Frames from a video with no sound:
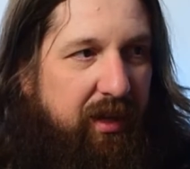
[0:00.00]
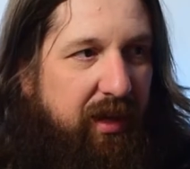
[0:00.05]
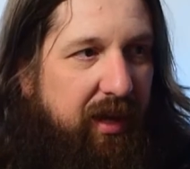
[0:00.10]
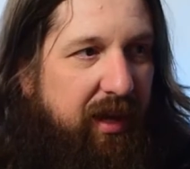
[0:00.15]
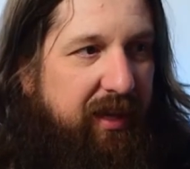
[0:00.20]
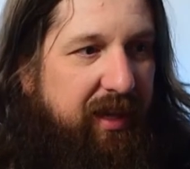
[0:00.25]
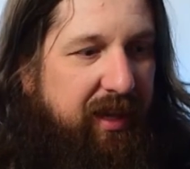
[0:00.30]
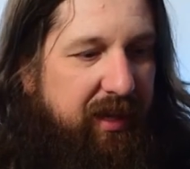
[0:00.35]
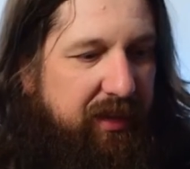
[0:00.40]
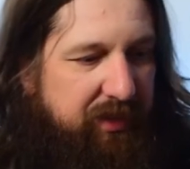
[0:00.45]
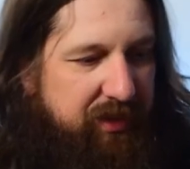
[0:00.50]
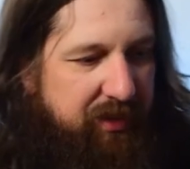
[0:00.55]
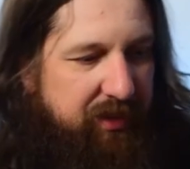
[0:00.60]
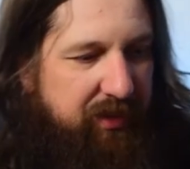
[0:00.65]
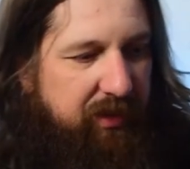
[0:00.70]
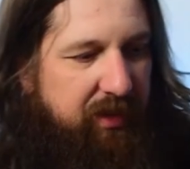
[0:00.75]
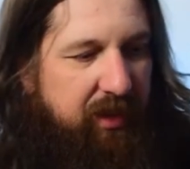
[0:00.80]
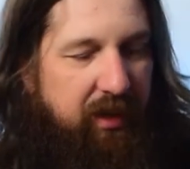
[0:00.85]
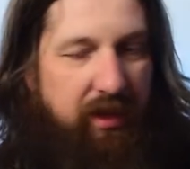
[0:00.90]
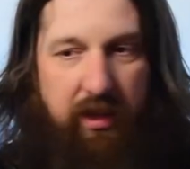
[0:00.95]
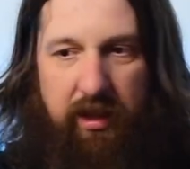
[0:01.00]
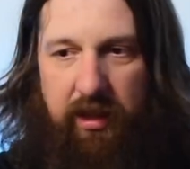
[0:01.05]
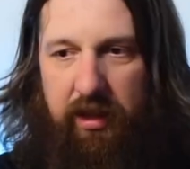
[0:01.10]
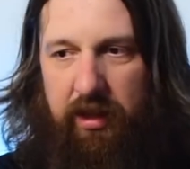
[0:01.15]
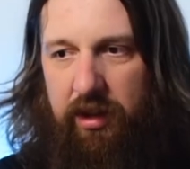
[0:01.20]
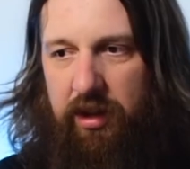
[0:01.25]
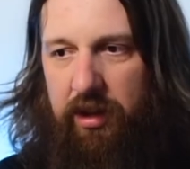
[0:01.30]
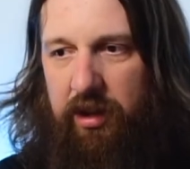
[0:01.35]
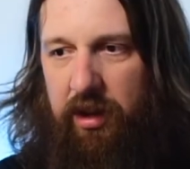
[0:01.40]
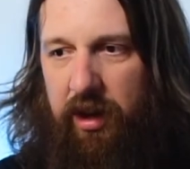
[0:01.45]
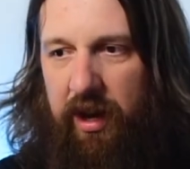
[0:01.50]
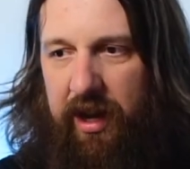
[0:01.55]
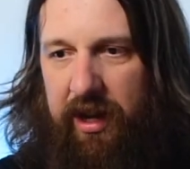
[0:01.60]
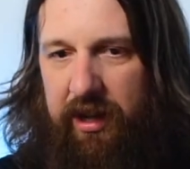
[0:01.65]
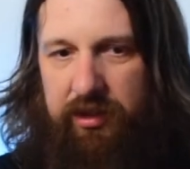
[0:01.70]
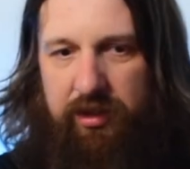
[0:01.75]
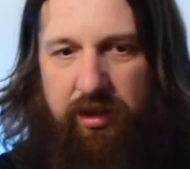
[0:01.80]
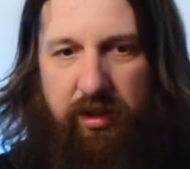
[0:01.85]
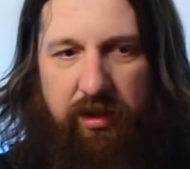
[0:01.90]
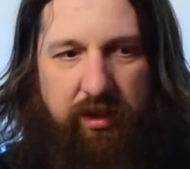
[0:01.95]
I guess the
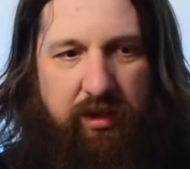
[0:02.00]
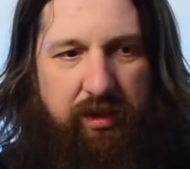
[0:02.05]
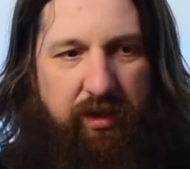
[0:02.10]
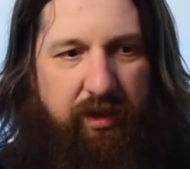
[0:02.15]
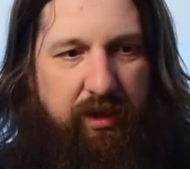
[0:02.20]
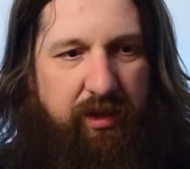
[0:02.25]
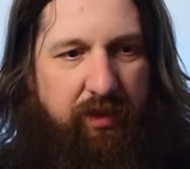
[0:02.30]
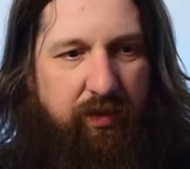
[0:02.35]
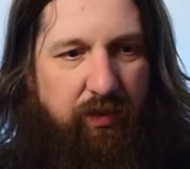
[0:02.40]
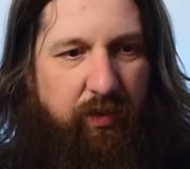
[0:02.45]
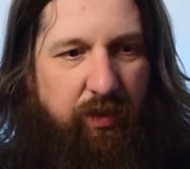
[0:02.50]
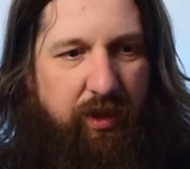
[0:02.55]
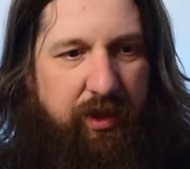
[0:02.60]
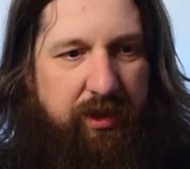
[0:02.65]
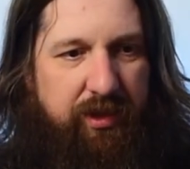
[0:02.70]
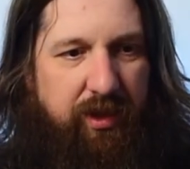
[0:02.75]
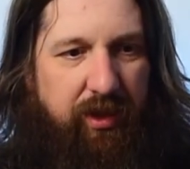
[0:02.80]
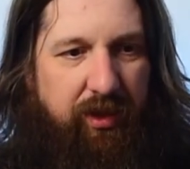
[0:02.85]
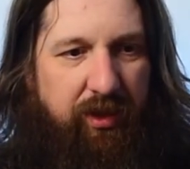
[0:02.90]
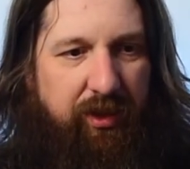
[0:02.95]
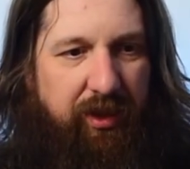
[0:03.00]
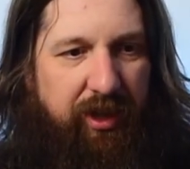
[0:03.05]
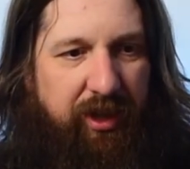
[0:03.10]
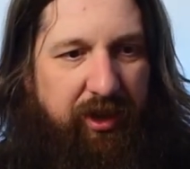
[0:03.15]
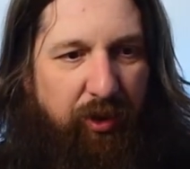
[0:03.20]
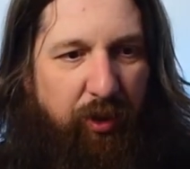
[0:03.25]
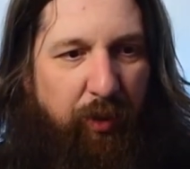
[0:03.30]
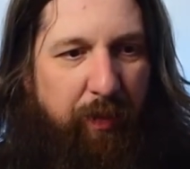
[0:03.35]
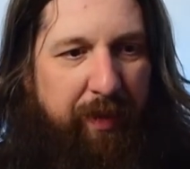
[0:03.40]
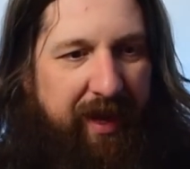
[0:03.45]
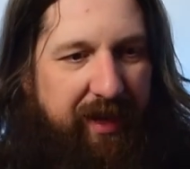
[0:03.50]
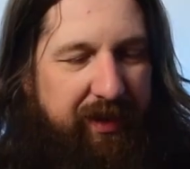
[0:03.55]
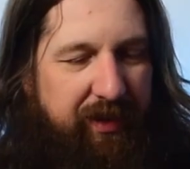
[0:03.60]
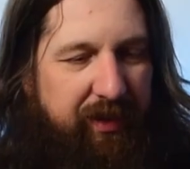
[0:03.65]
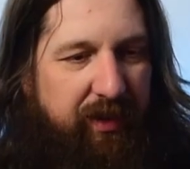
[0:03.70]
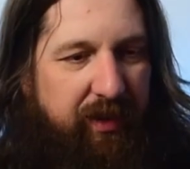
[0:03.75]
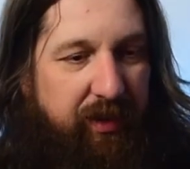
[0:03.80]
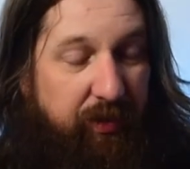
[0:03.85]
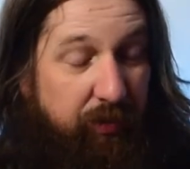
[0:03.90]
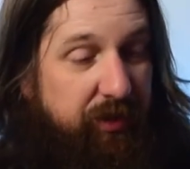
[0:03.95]
hot chocolate was a little
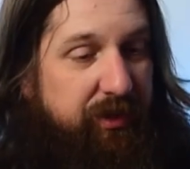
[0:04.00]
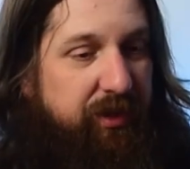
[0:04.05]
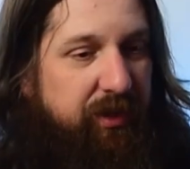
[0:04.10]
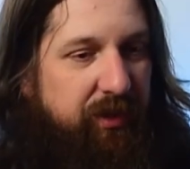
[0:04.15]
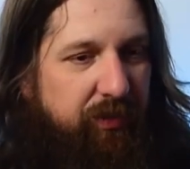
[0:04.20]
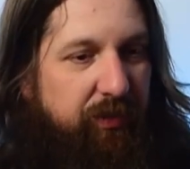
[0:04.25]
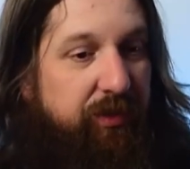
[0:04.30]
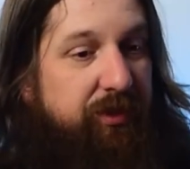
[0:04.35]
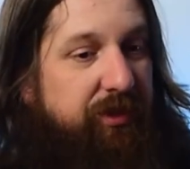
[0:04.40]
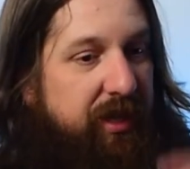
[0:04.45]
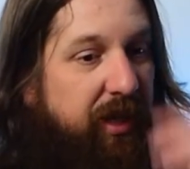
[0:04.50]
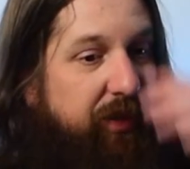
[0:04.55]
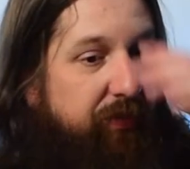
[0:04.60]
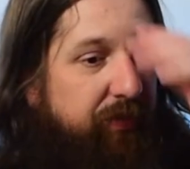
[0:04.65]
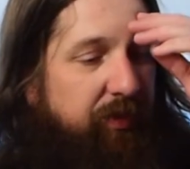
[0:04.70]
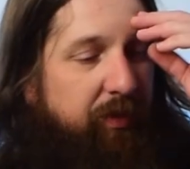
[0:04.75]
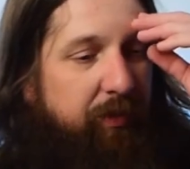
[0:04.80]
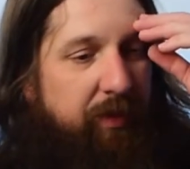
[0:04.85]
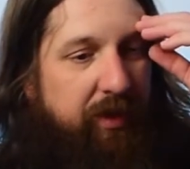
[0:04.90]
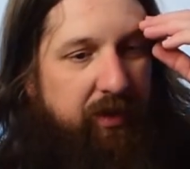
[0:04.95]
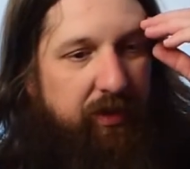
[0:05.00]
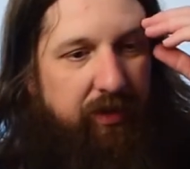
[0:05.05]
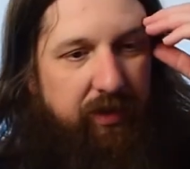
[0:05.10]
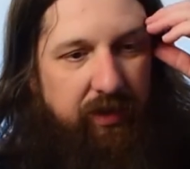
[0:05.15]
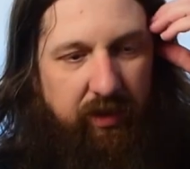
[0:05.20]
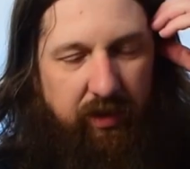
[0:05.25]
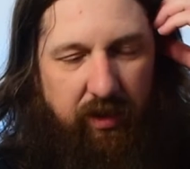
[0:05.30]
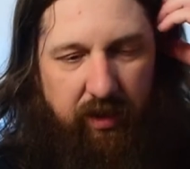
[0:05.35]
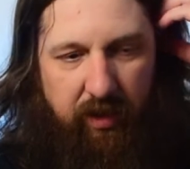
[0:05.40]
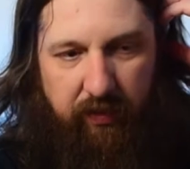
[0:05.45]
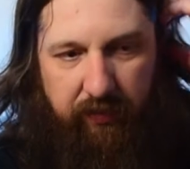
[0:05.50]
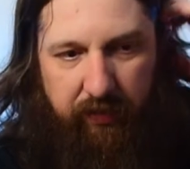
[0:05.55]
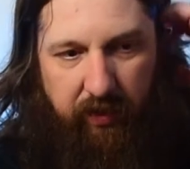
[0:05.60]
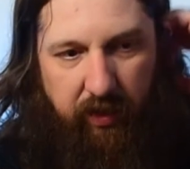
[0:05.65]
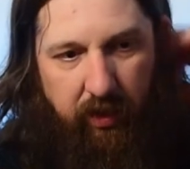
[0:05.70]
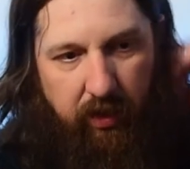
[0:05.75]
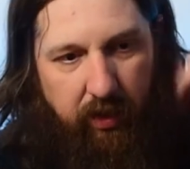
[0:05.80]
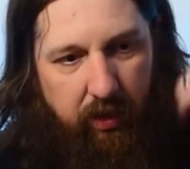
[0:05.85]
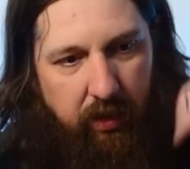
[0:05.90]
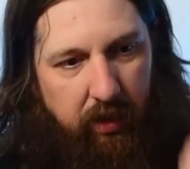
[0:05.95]
better. It was definitely better than the coffee.
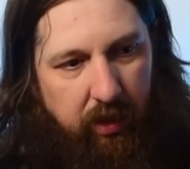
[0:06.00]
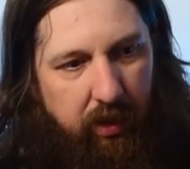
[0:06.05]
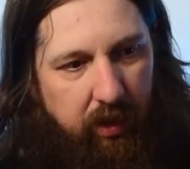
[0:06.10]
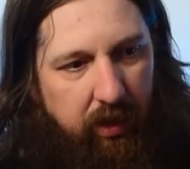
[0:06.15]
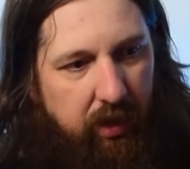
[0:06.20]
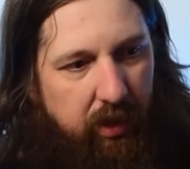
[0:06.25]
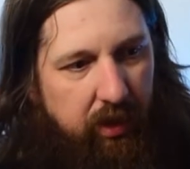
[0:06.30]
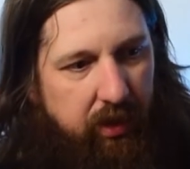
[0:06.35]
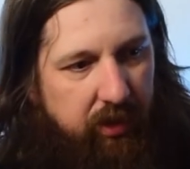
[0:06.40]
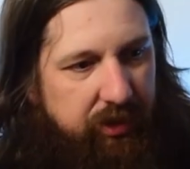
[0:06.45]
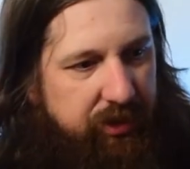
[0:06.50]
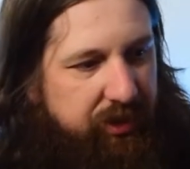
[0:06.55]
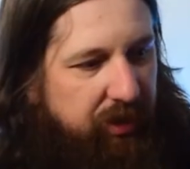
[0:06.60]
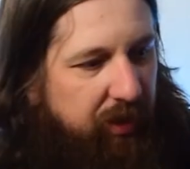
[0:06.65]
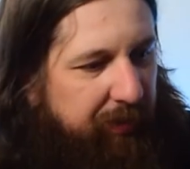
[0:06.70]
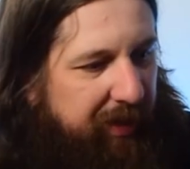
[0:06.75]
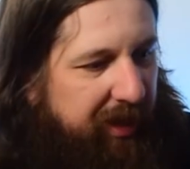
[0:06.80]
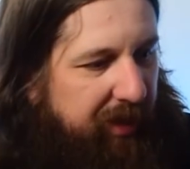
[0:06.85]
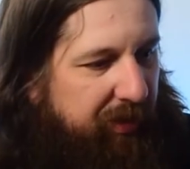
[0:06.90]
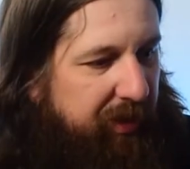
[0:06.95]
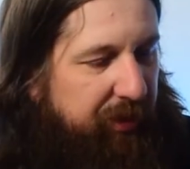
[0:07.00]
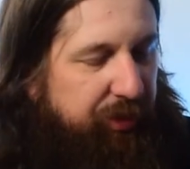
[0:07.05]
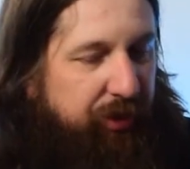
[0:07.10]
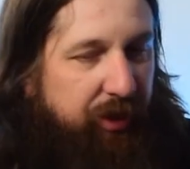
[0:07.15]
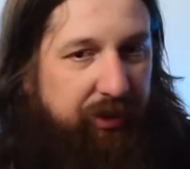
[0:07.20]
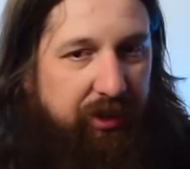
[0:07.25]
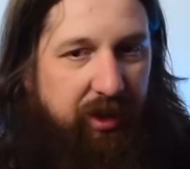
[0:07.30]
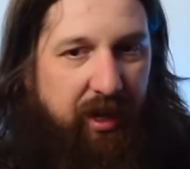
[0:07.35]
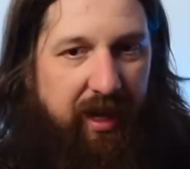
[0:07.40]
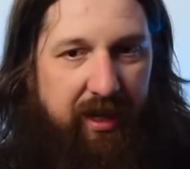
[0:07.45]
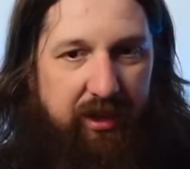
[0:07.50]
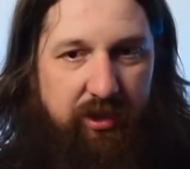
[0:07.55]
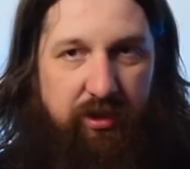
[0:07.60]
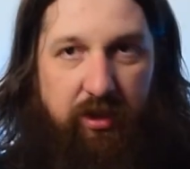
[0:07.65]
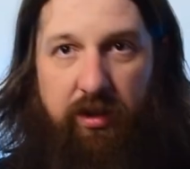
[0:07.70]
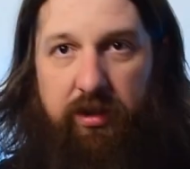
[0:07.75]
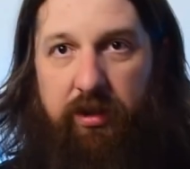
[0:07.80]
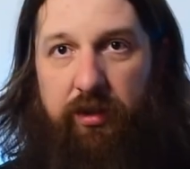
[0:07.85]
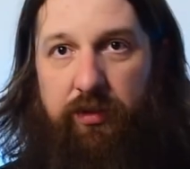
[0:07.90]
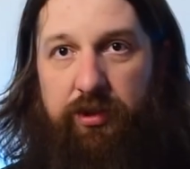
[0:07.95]
Somehow I thought the hot
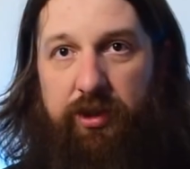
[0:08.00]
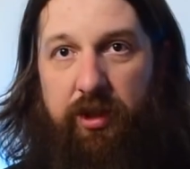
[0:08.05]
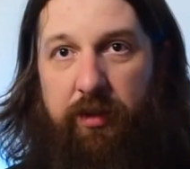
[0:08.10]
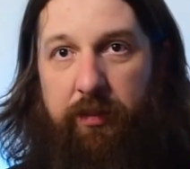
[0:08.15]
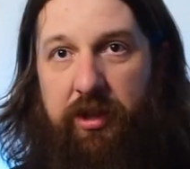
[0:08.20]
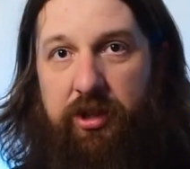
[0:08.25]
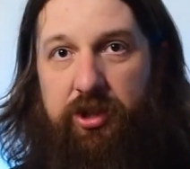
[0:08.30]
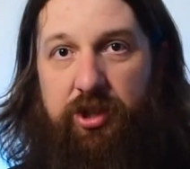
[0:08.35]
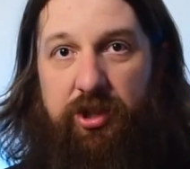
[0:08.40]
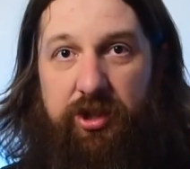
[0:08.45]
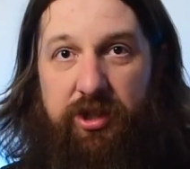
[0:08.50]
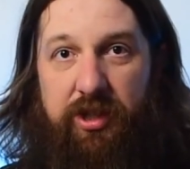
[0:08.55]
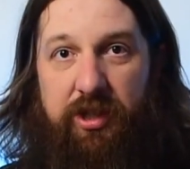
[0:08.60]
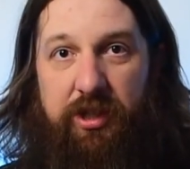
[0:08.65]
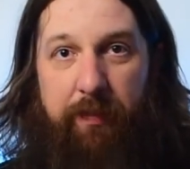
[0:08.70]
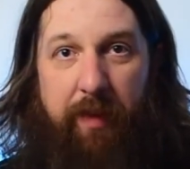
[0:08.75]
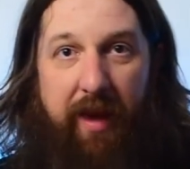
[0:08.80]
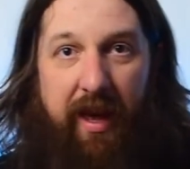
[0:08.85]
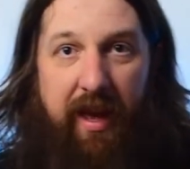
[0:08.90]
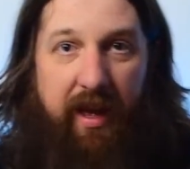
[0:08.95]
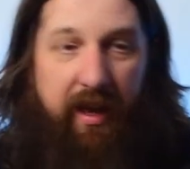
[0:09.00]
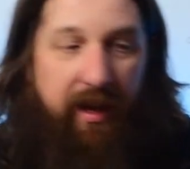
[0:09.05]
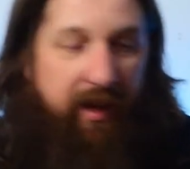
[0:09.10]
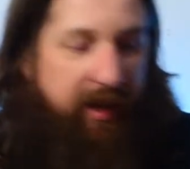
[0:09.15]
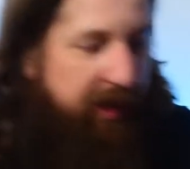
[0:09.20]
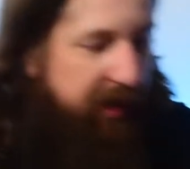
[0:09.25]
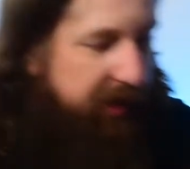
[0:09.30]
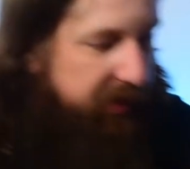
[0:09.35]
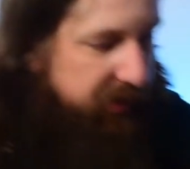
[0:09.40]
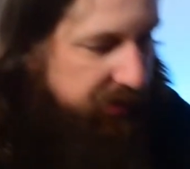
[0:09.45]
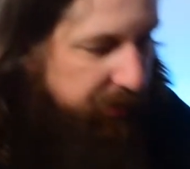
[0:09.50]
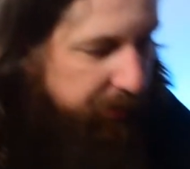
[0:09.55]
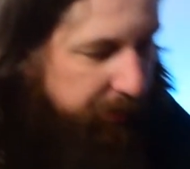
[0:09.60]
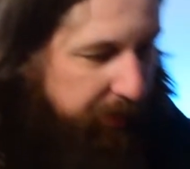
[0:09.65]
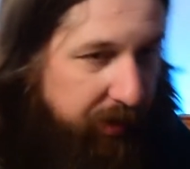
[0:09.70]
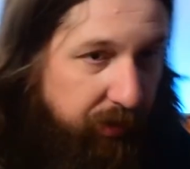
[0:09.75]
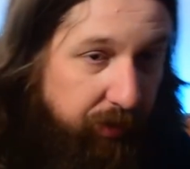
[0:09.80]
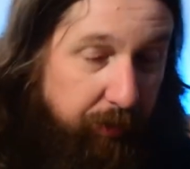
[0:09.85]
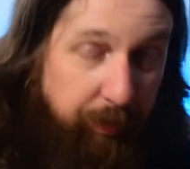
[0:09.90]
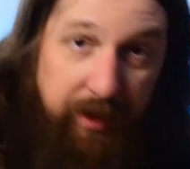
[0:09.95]
chocolate was going to be just as bad as the
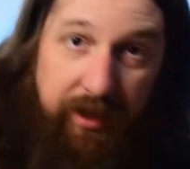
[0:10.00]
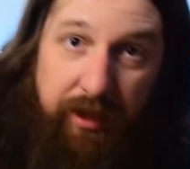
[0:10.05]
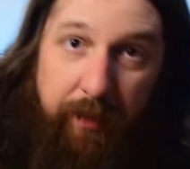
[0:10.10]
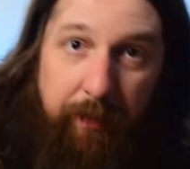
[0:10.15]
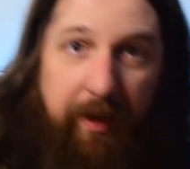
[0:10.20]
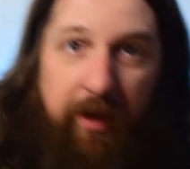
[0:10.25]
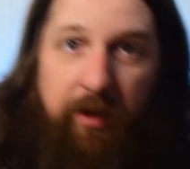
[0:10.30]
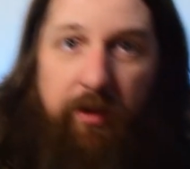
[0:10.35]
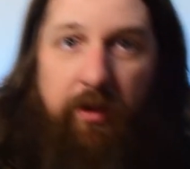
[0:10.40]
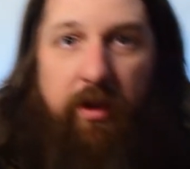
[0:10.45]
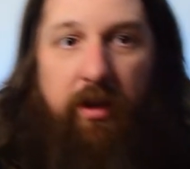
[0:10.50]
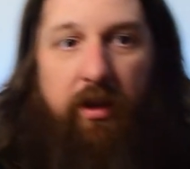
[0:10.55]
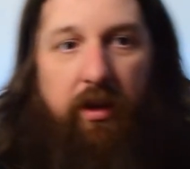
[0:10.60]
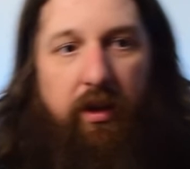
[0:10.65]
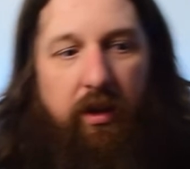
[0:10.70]
milk, but the milk